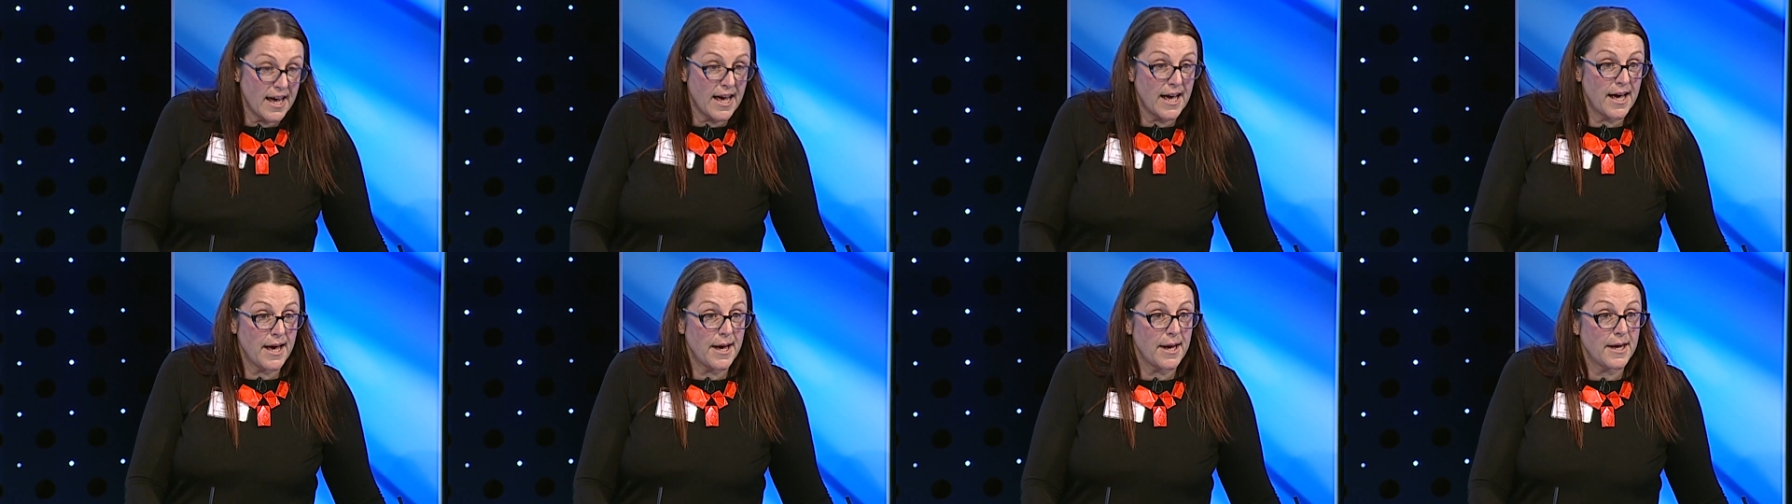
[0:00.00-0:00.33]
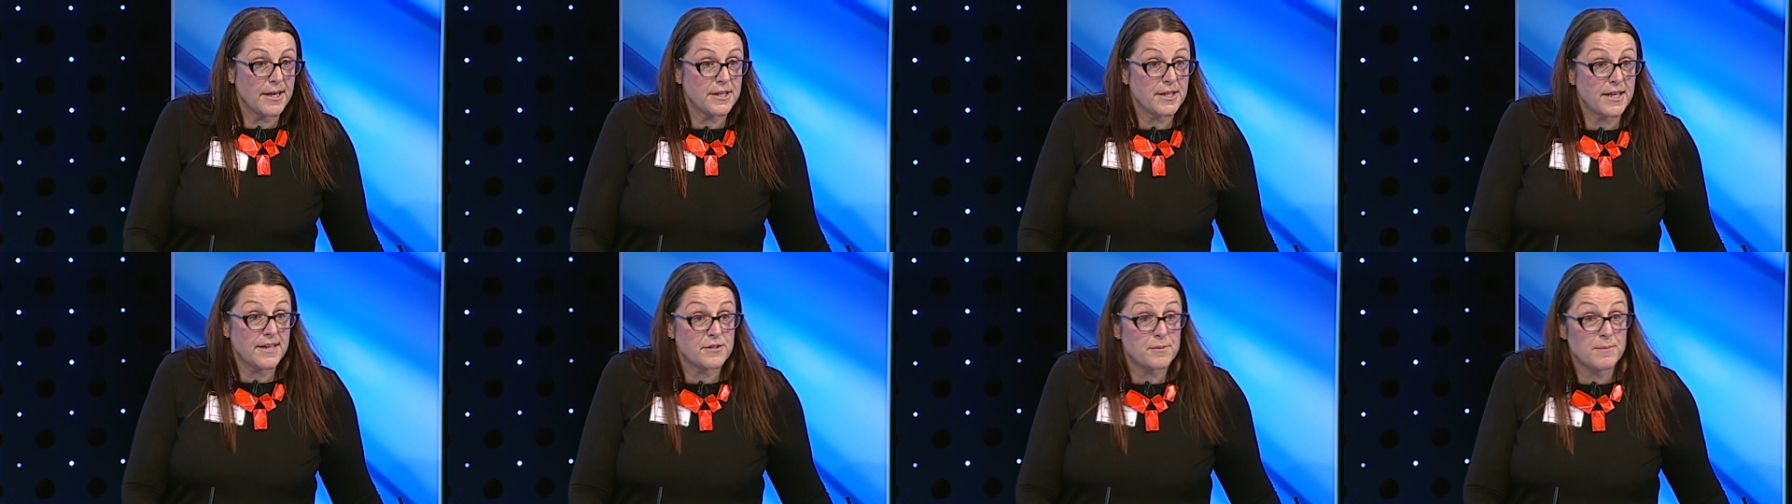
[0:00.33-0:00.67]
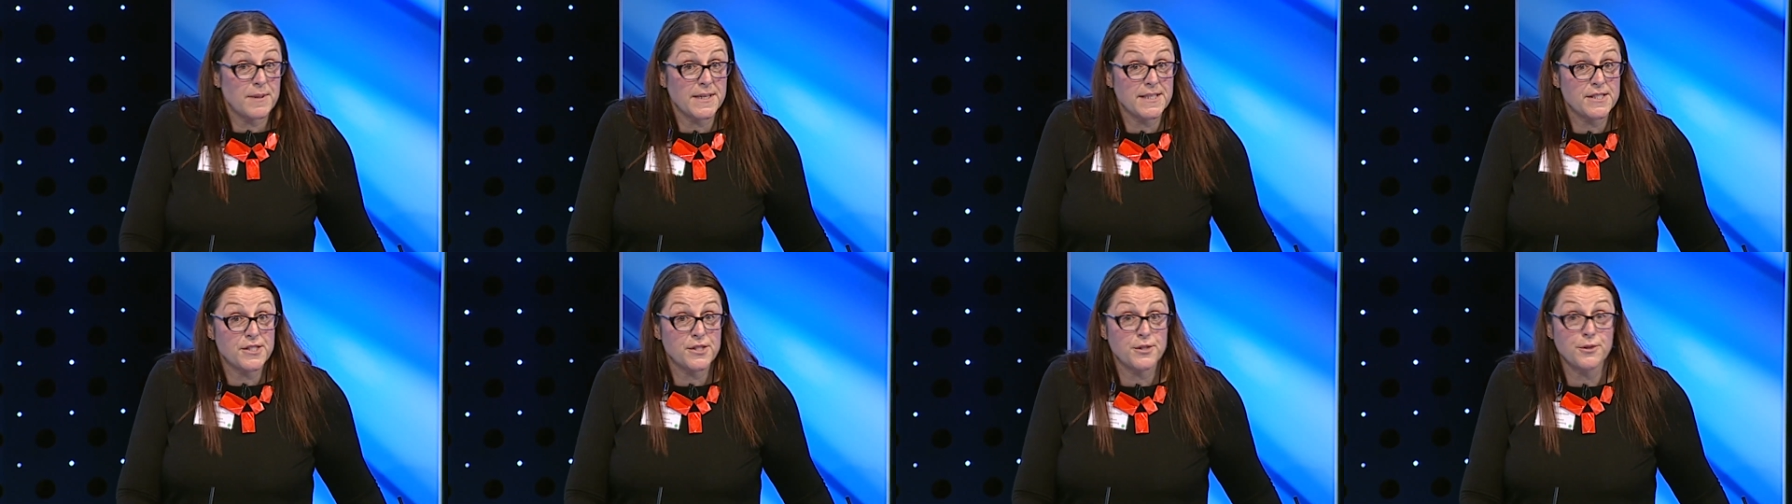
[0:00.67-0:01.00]
and you have
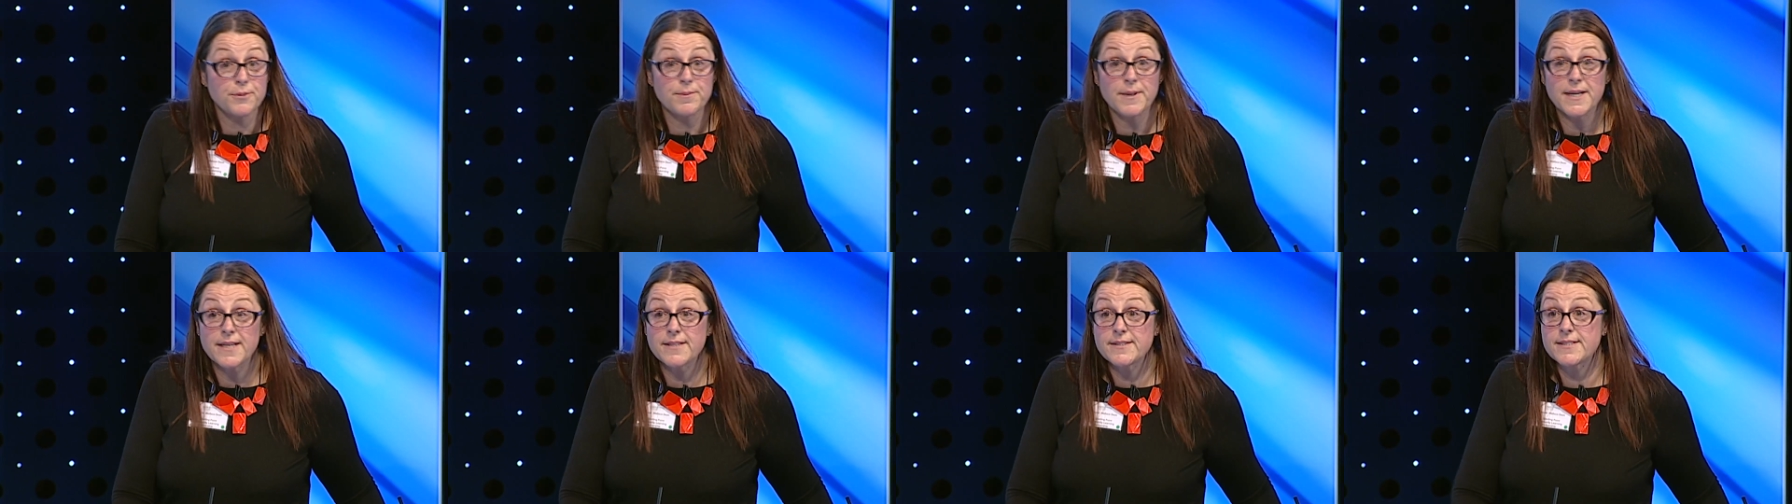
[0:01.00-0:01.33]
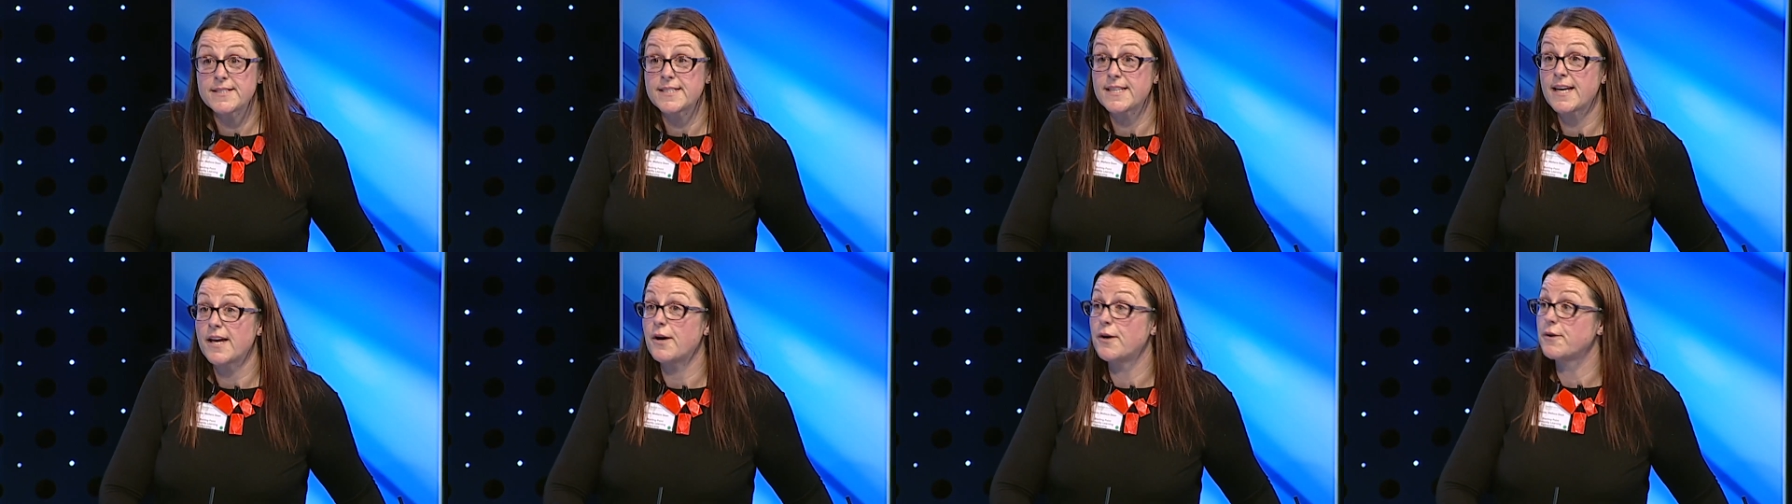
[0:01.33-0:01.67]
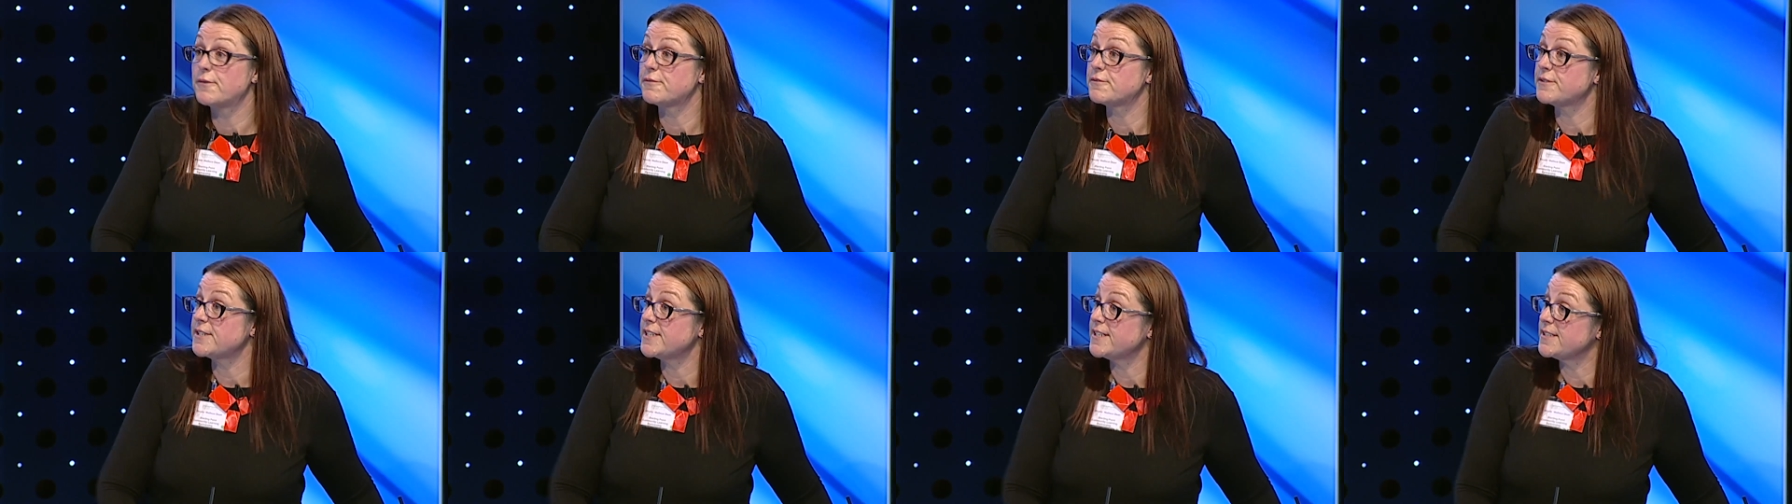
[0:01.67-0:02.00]
to pay £2 to get
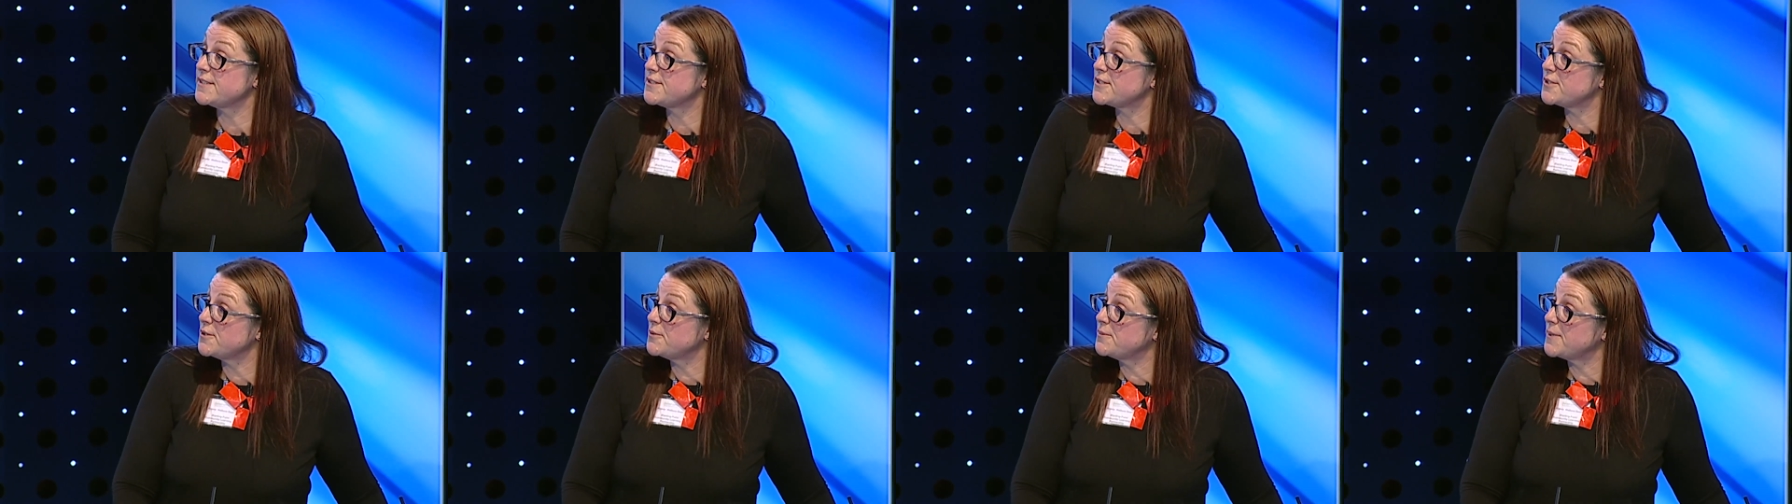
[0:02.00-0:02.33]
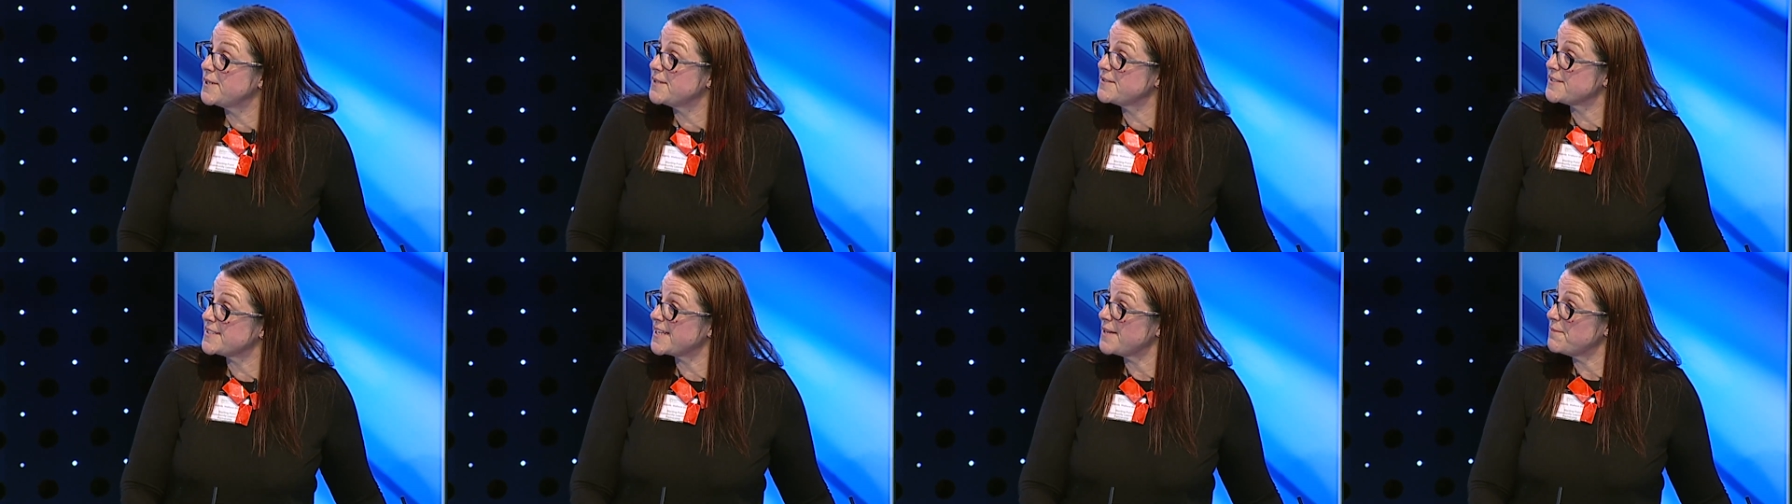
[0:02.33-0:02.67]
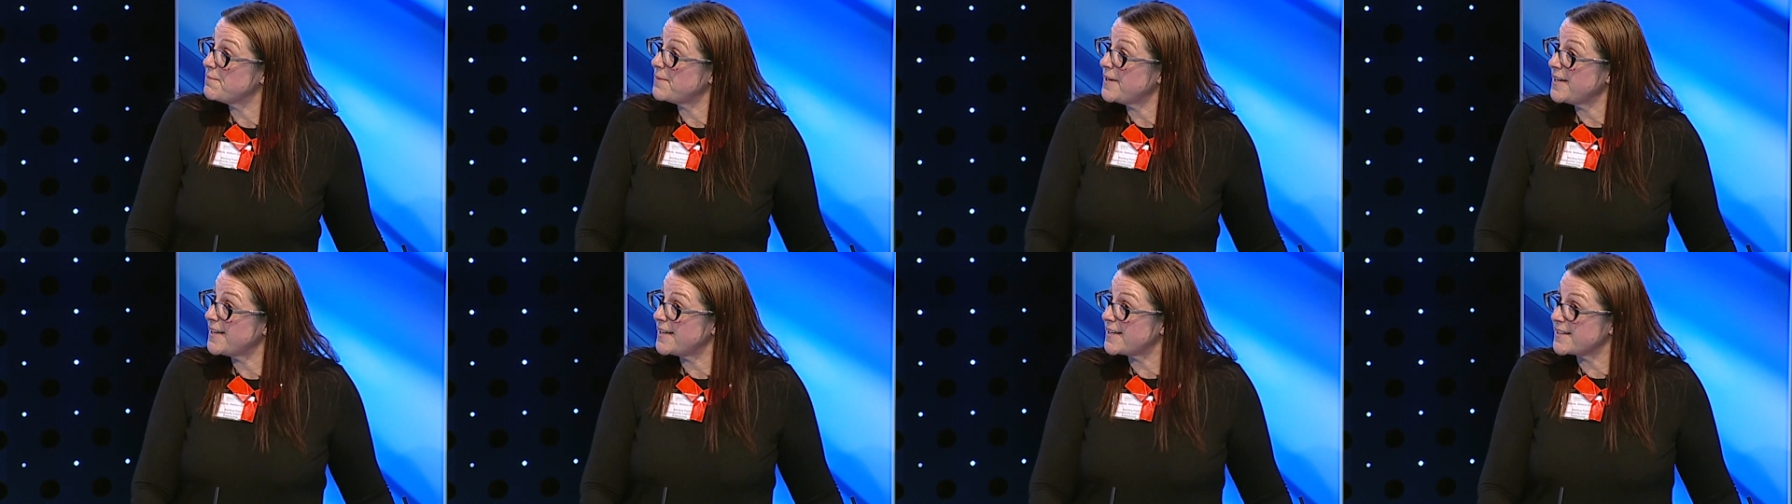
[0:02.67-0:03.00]
over it and £2 to
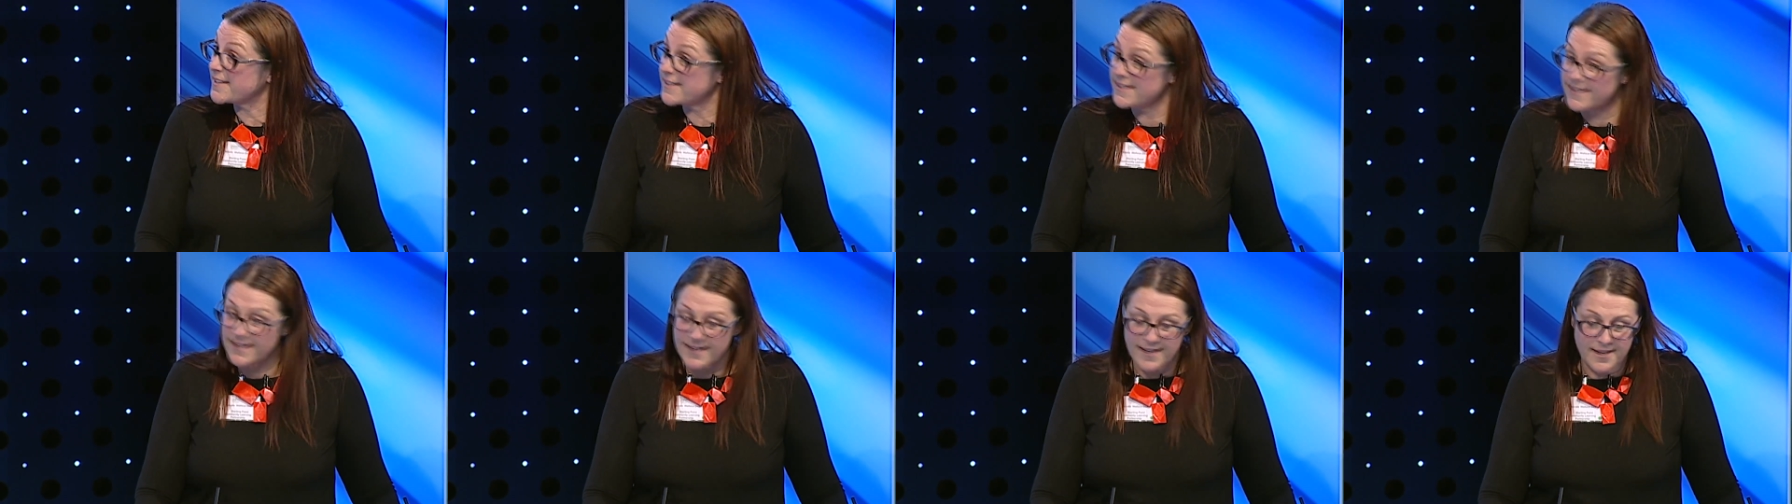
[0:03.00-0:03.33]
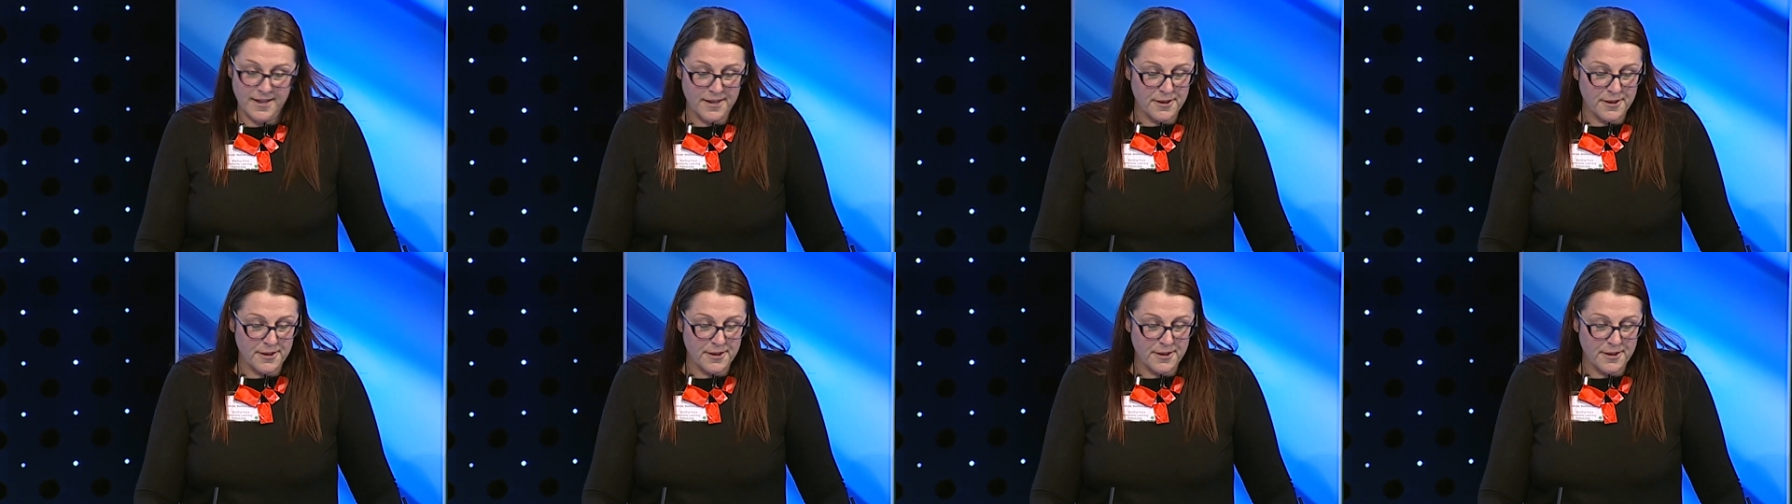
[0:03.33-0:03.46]
get back,